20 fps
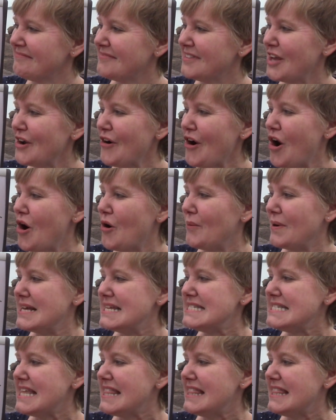They're
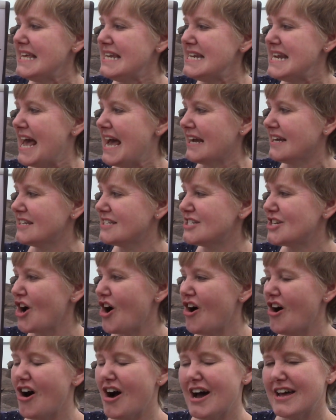always the next
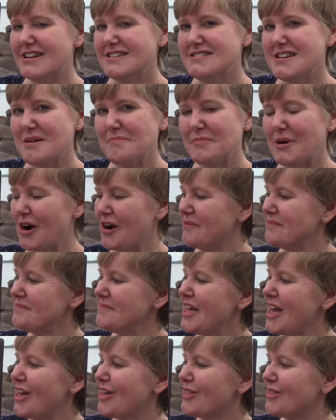odd number.
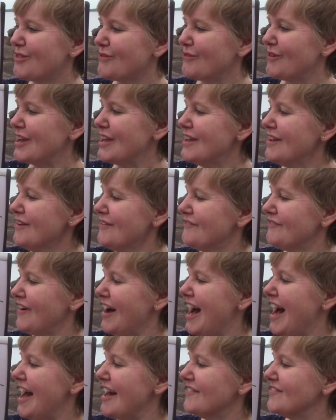three,
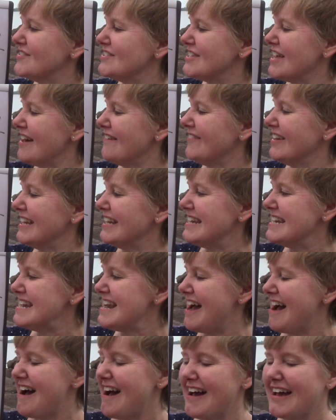five, seven,
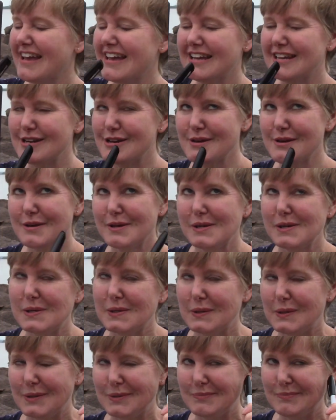nine.
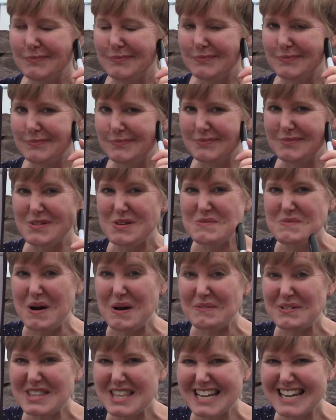Hmm,
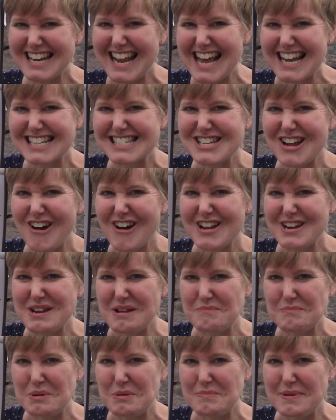what would the next odd
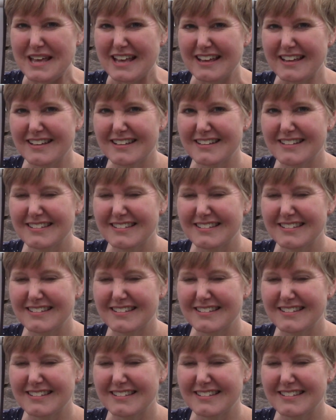number be?